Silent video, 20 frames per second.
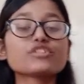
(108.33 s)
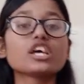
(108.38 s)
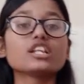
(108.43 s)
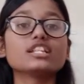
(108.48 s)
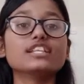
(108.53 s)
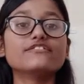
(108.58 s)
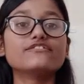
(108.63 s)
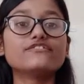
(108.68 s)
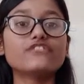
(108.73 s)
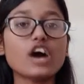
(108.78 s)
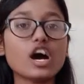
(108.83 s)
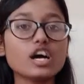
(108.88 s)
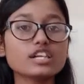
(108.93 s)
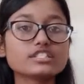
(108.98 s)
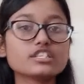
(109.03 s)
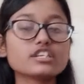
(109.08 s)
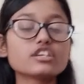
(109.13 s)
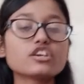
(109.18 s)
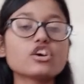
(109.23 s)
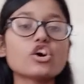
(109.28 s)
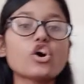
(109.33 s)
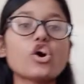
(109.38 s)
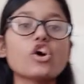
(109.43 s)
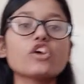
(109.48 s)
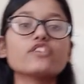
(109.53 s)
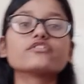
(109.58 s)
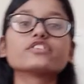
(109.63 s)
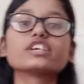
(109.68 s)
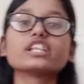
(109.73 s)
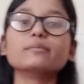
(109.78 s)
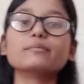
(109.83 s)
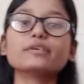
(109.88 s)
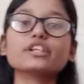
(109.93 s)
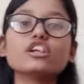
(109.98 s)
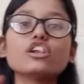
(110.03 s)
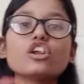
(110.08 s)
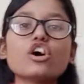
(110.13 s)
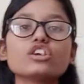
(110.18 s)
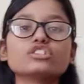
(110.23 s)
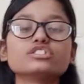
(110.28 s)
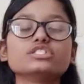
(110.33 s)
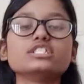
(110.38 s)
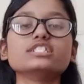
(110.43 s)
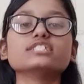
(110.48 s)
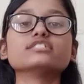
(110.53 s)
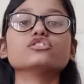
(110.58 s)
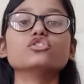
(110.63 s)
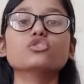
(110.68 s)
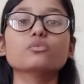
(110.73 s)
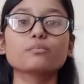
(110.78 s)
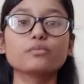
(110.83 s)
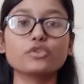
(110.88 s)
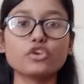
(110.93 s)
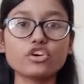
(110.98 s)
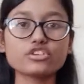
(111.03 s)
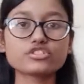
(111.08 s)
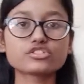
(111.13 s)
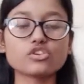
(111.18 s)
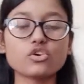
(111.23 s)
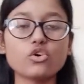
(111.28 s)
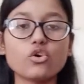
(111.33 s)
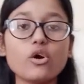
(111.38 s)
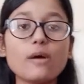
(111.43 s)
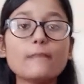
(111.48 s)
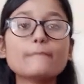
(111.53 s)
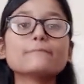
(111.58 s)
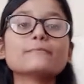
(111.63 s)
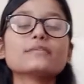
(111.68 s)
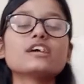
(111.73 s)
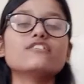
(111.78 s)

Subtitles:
The father of criminology is Lombroso,